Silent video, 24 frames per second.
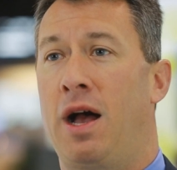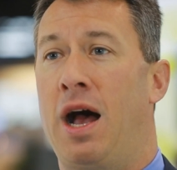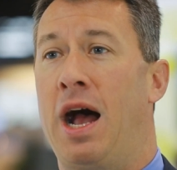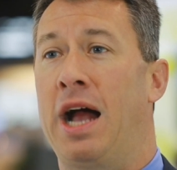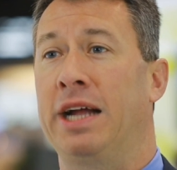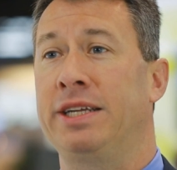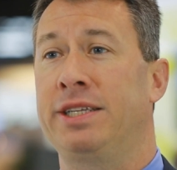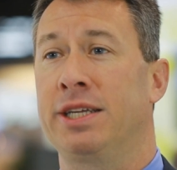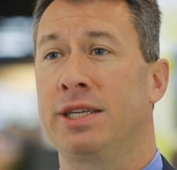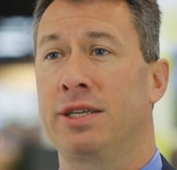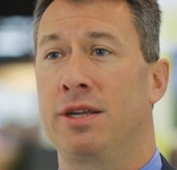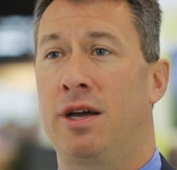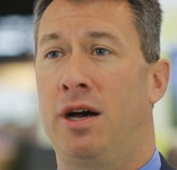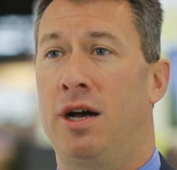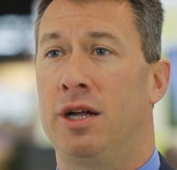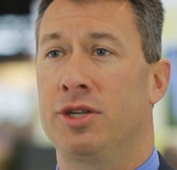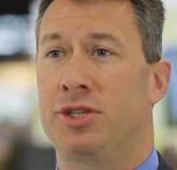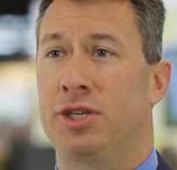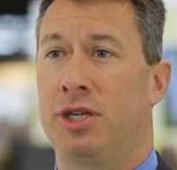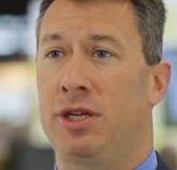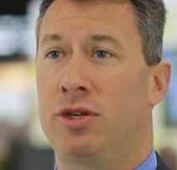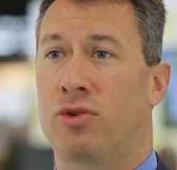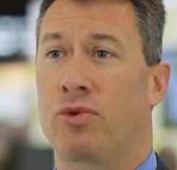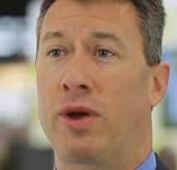high
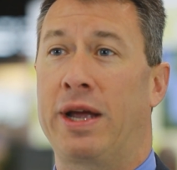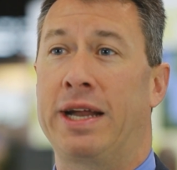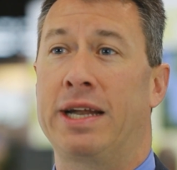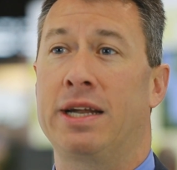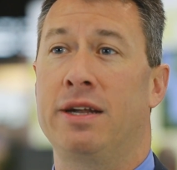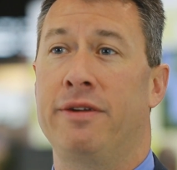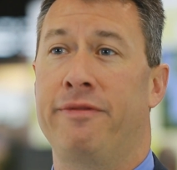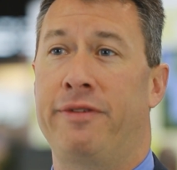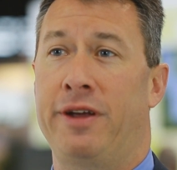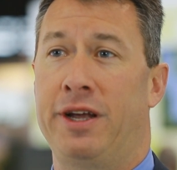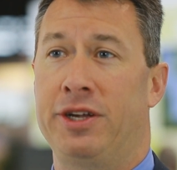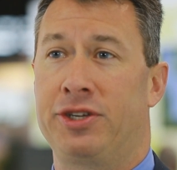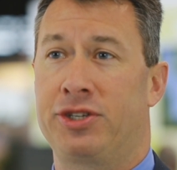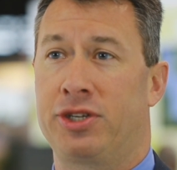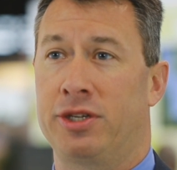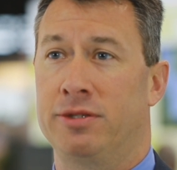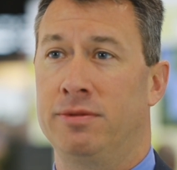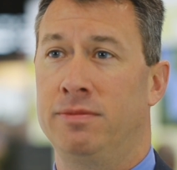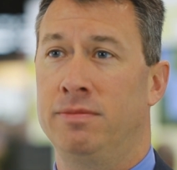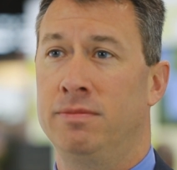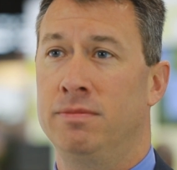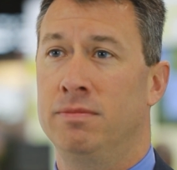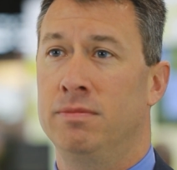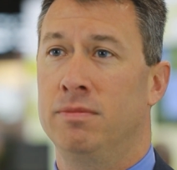technology, great
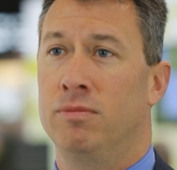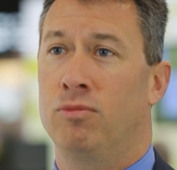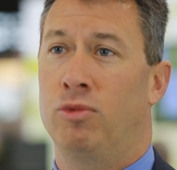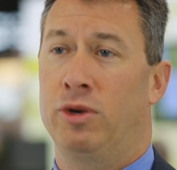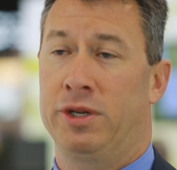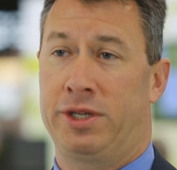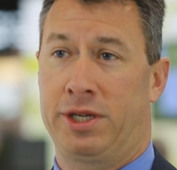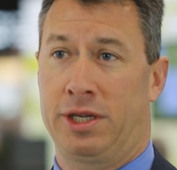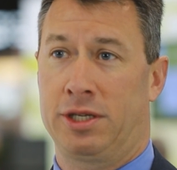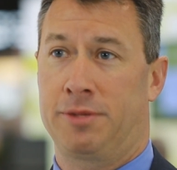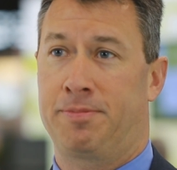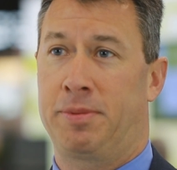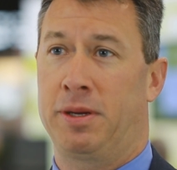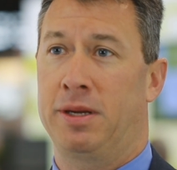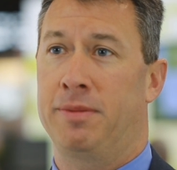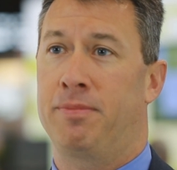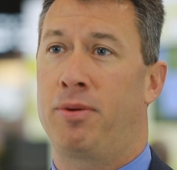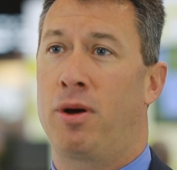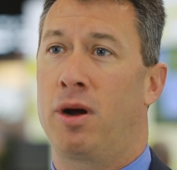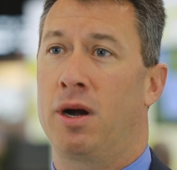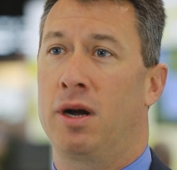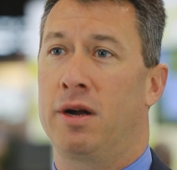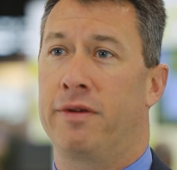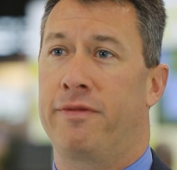innovation, which has been
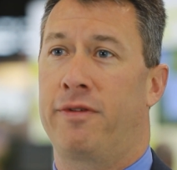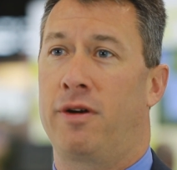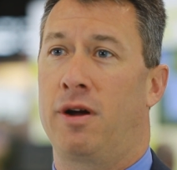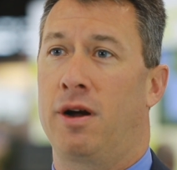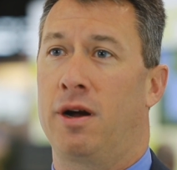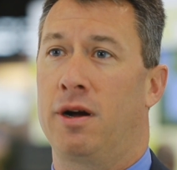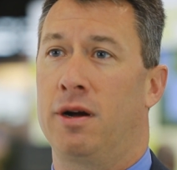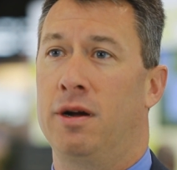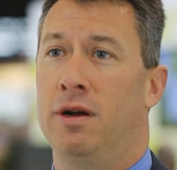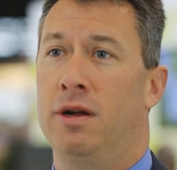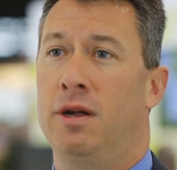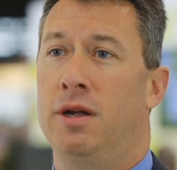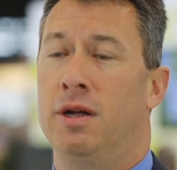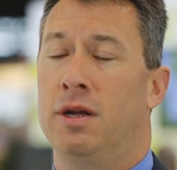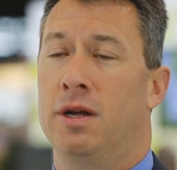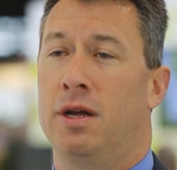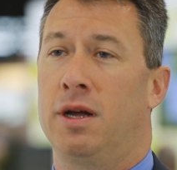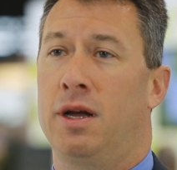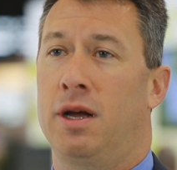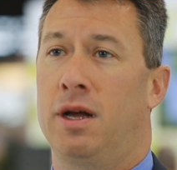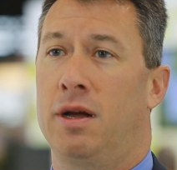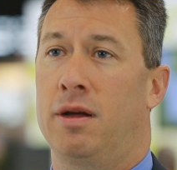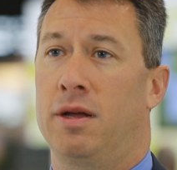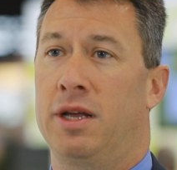part of our
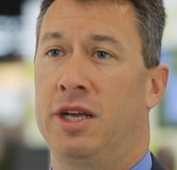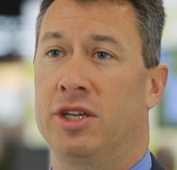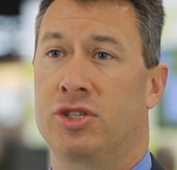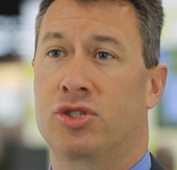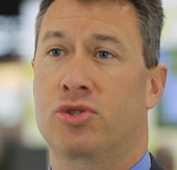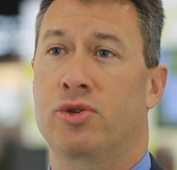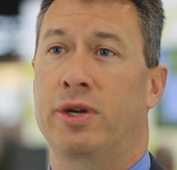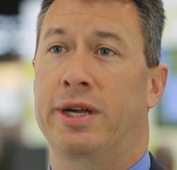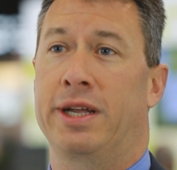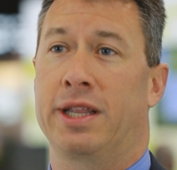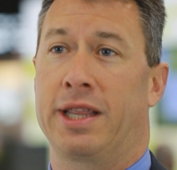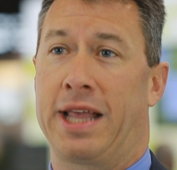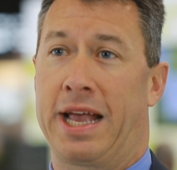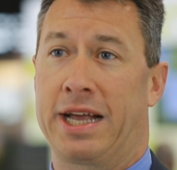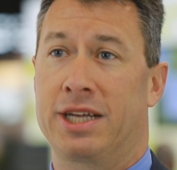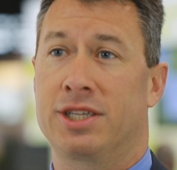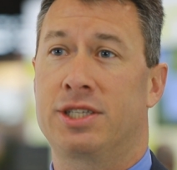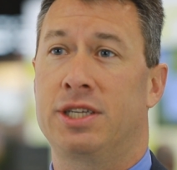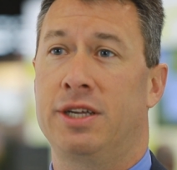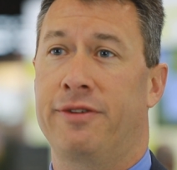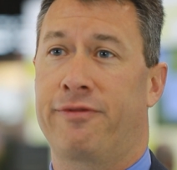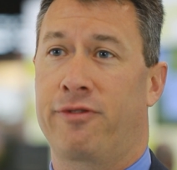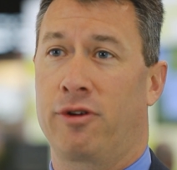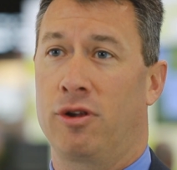history and
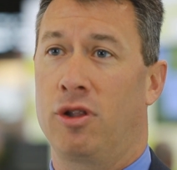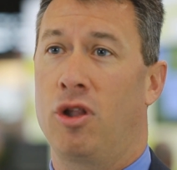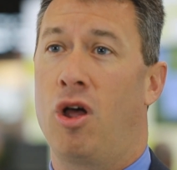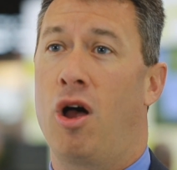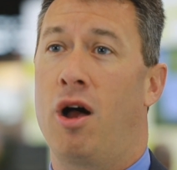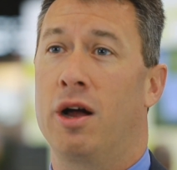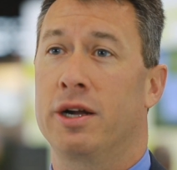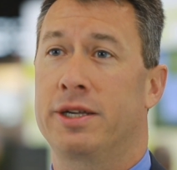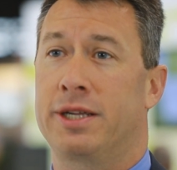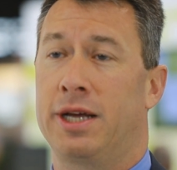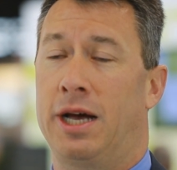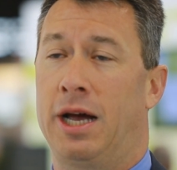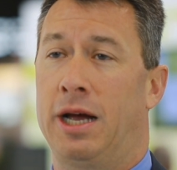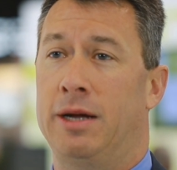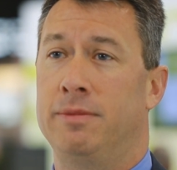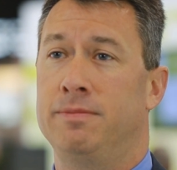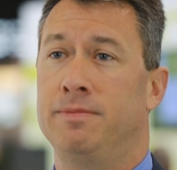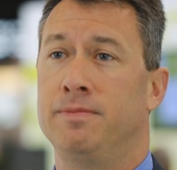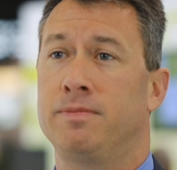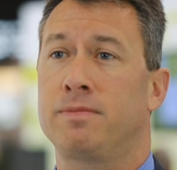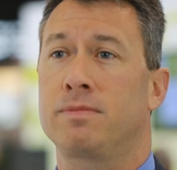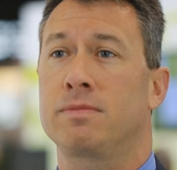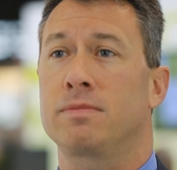legacy for a long time.